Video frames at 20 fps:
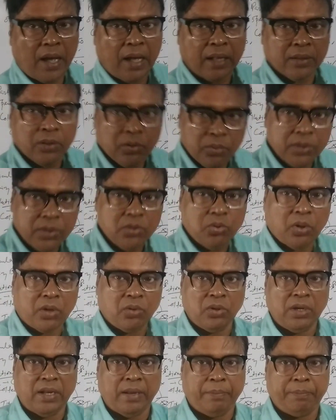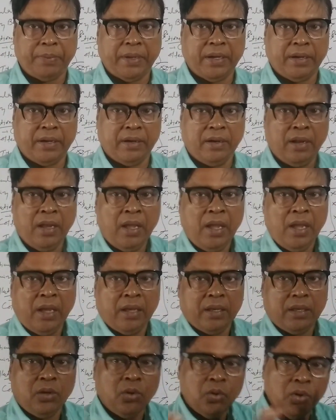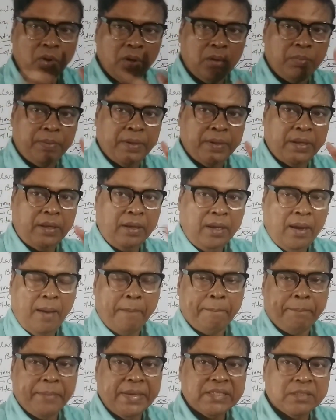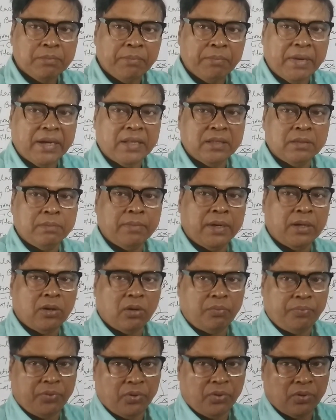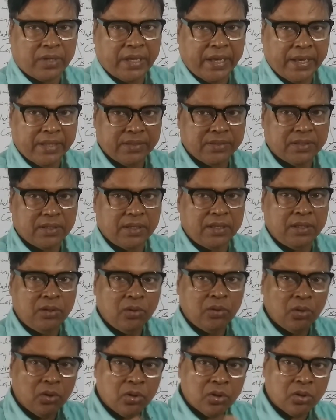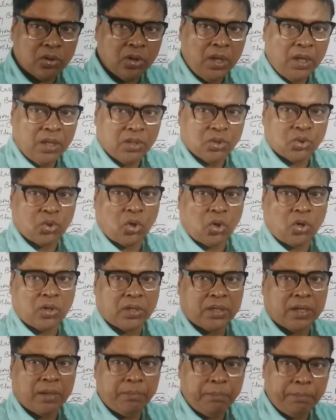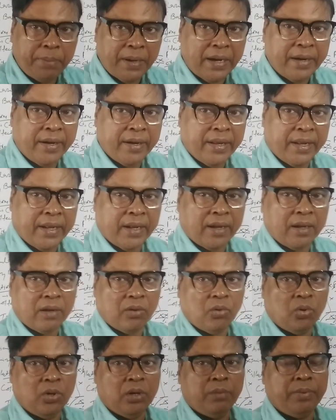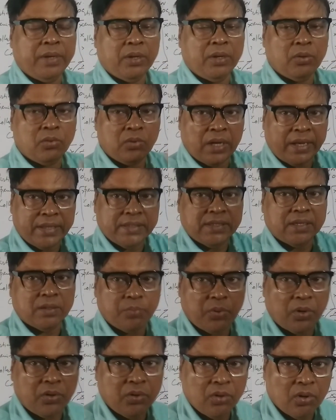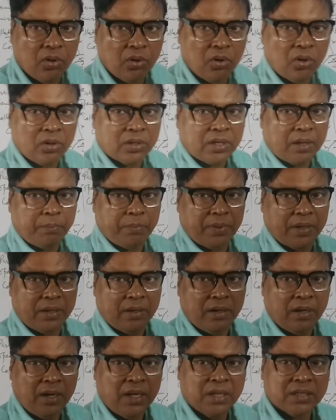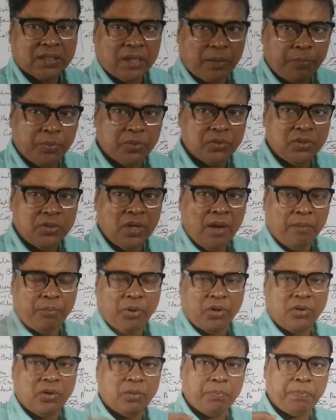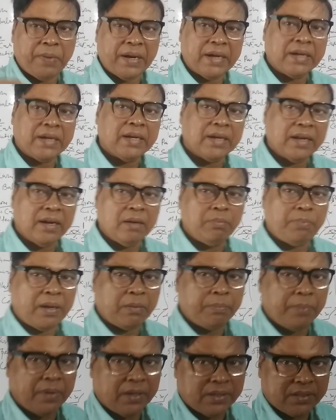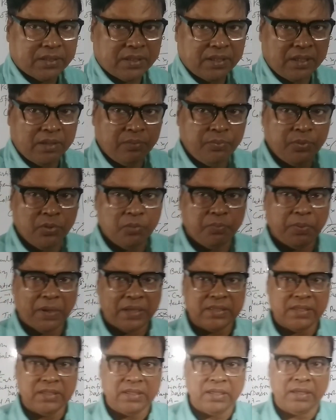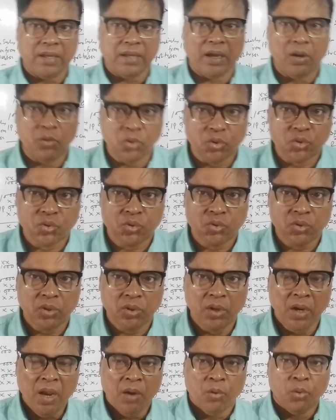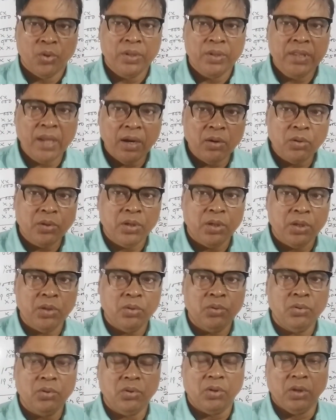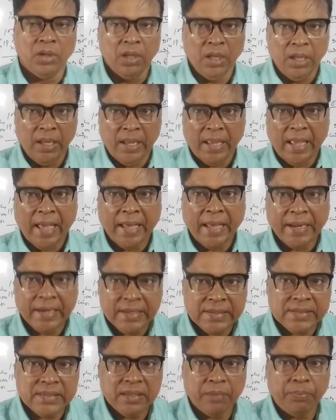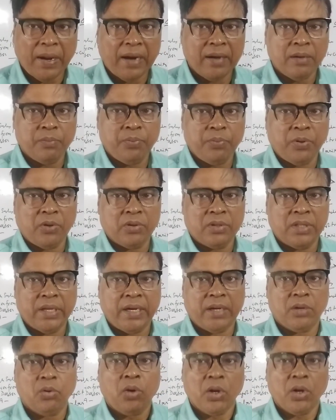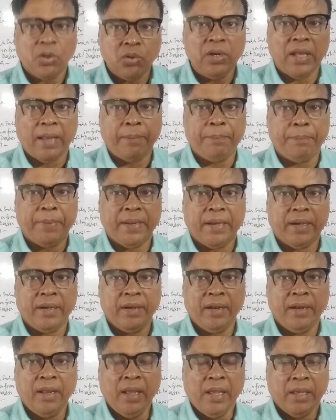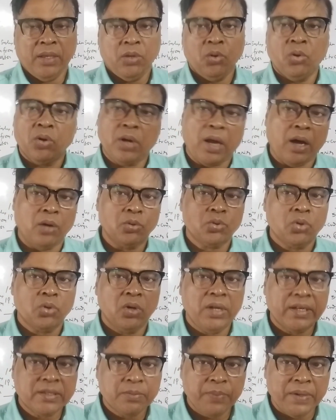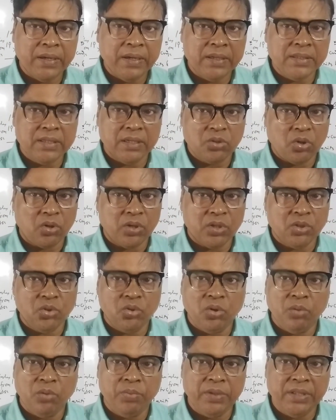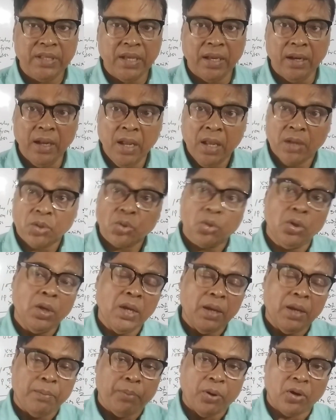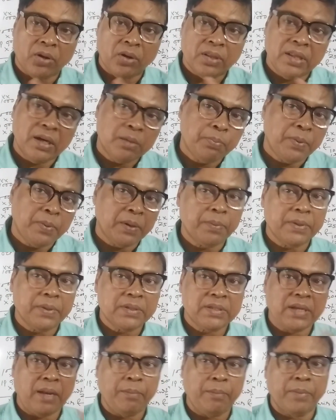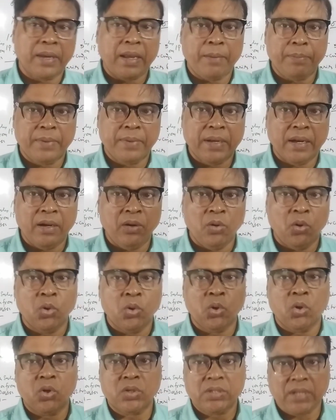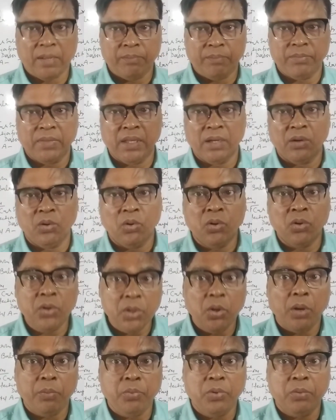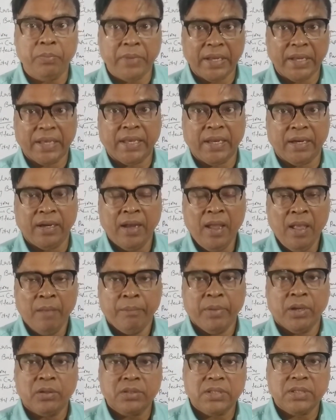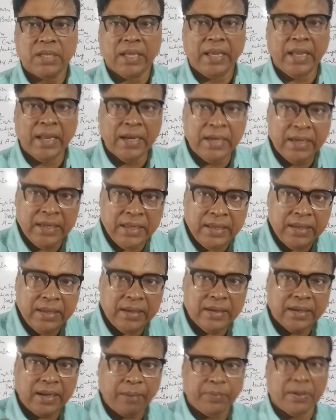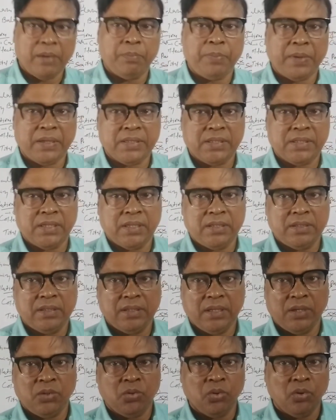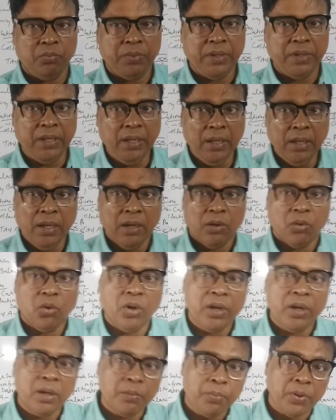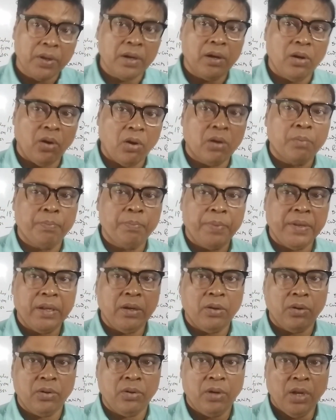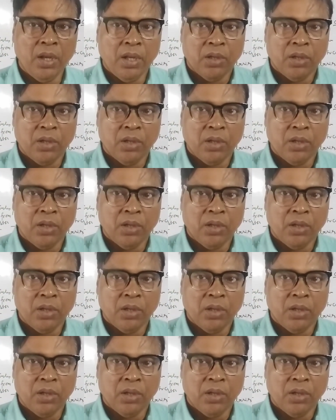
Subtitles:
Otherwise what will happen? You will be mismanagement of your cash. Your short-term funding will be utilizing for your long-term fund. Suppose for your practical purpose, if you purchase a house, without you arrange the fund for that, what will happen? Your household expenditure shortage will be there. So for that purpose, some capital loan or something loan you have to make it, because any capital purchase, it will be going for a long period.